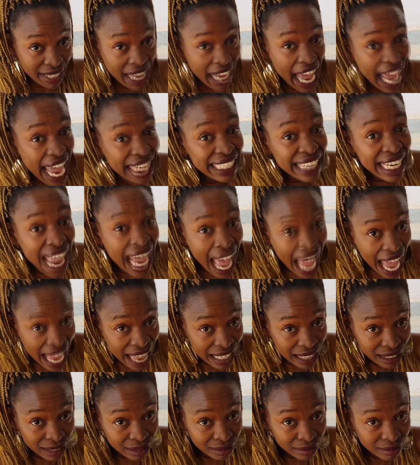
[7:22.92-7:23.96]
and
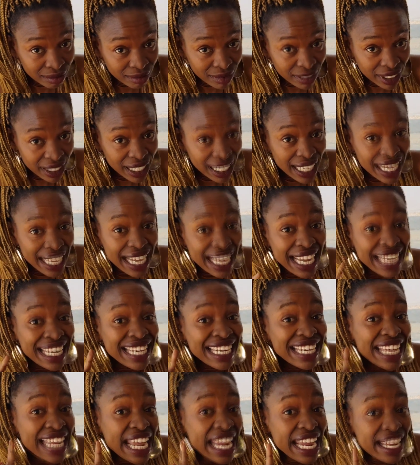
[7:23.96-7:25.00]
can in
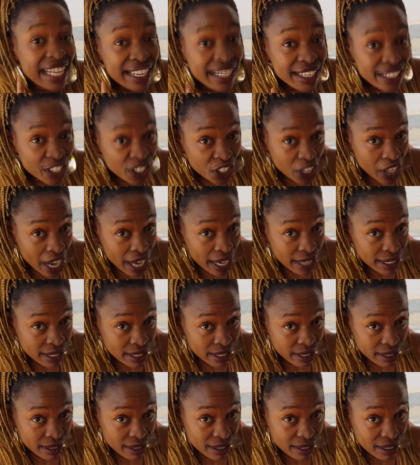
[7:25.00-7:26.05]
an English
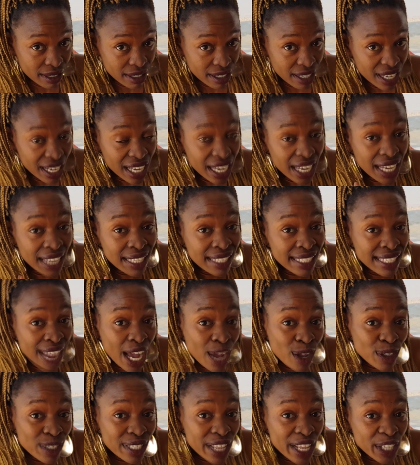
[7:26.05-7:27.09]
accent, it
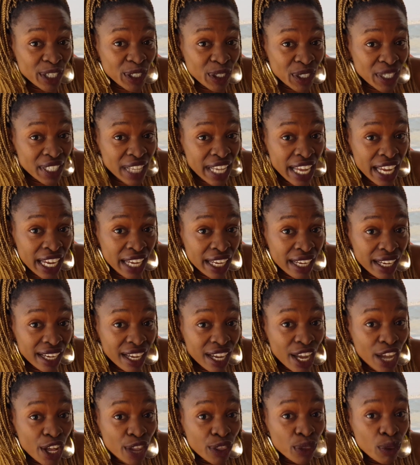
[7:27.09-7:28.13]
sounds like you're
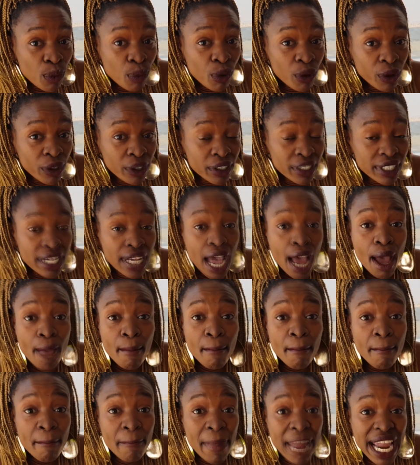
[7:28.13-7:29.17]
saying the word
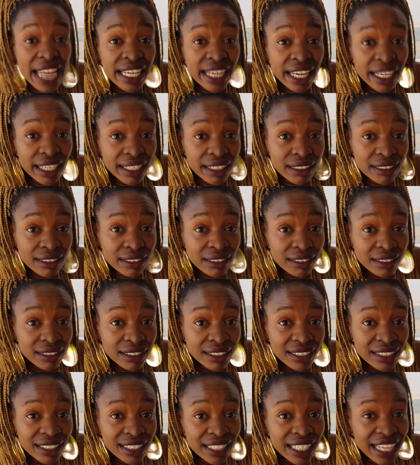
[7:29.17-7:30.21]
bacon
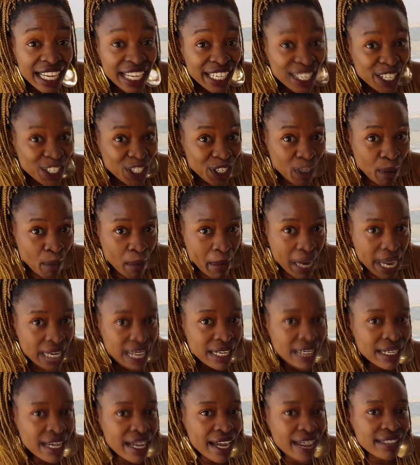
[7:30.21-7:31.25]
in a
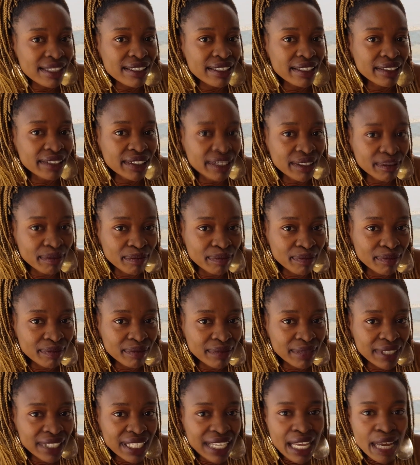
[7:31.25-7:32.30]
Jamaican accent?
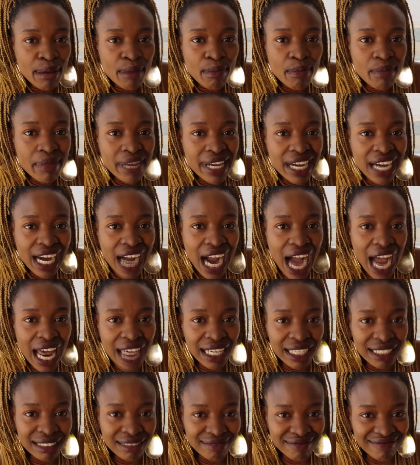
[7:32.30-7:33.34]
Beer
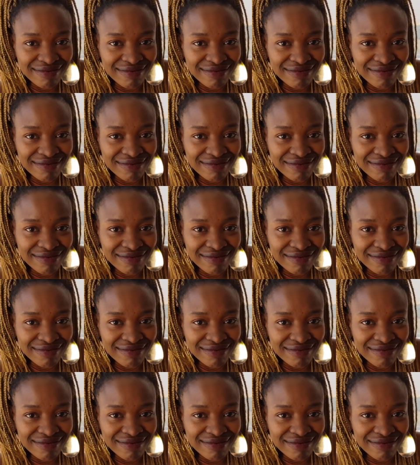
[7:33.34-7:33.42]
can.